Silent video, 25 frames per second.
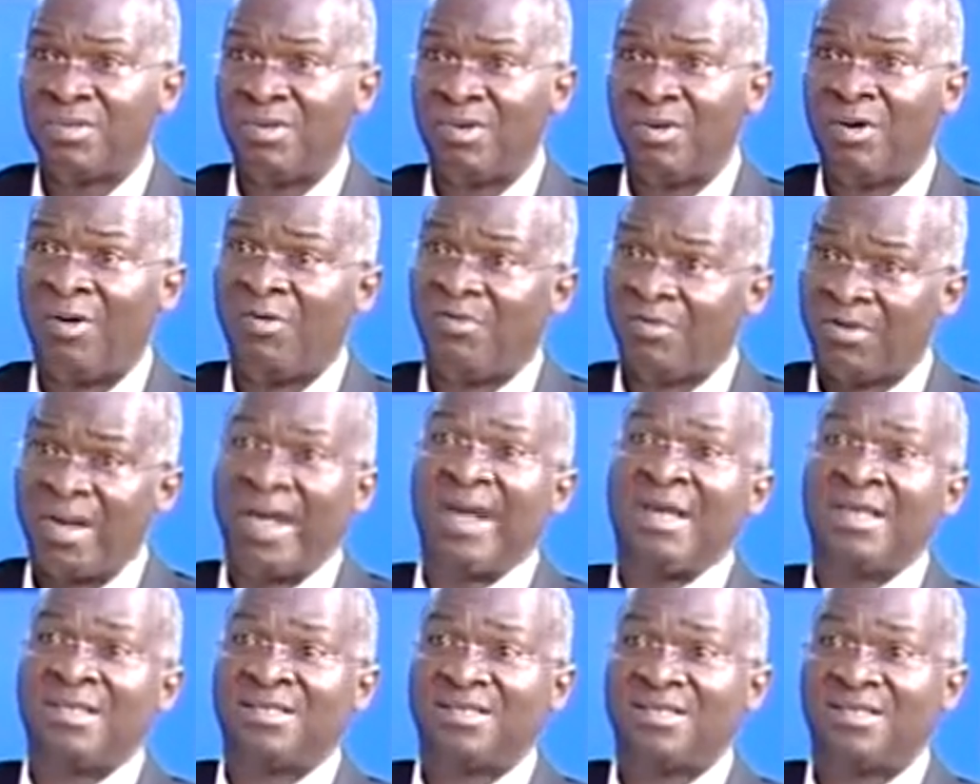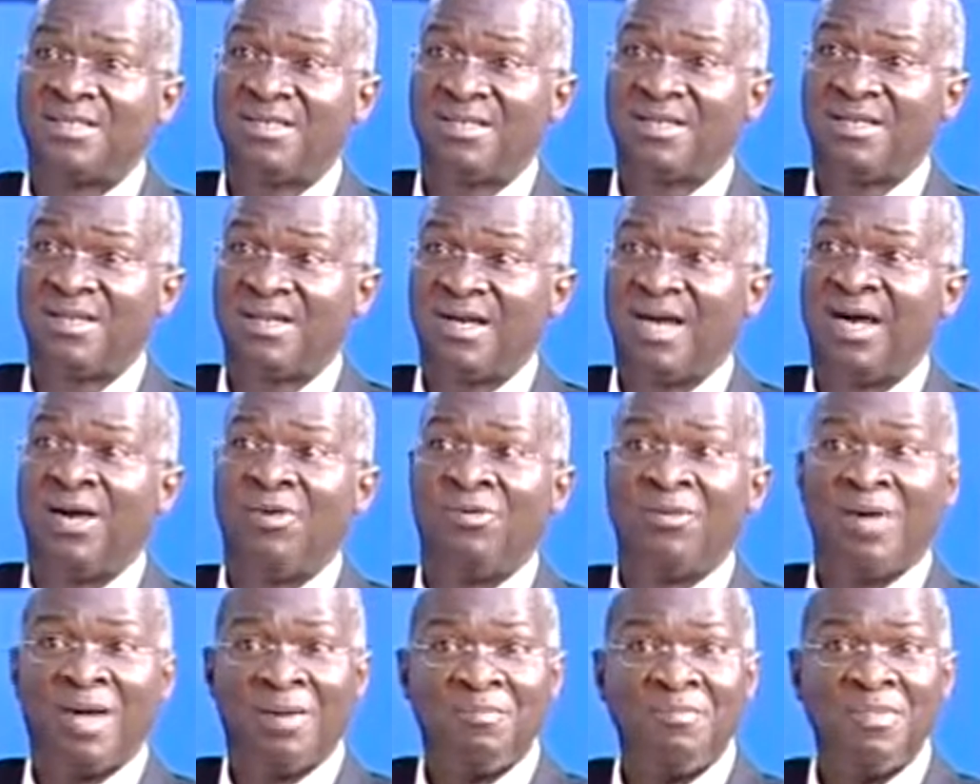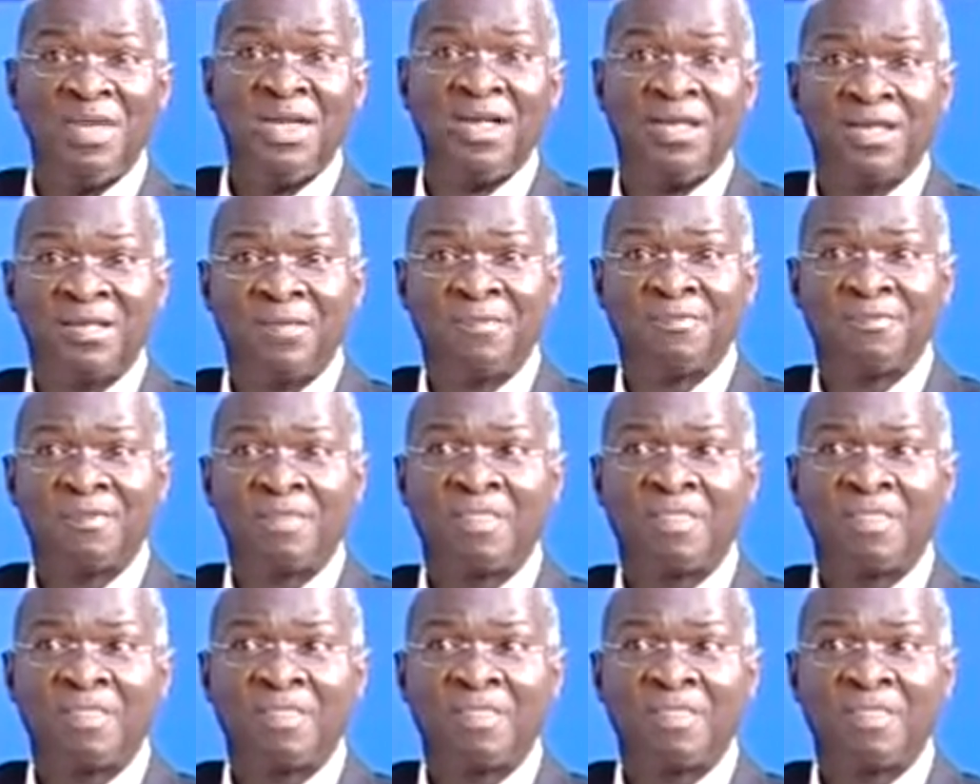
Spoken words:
of rice, and we are milling.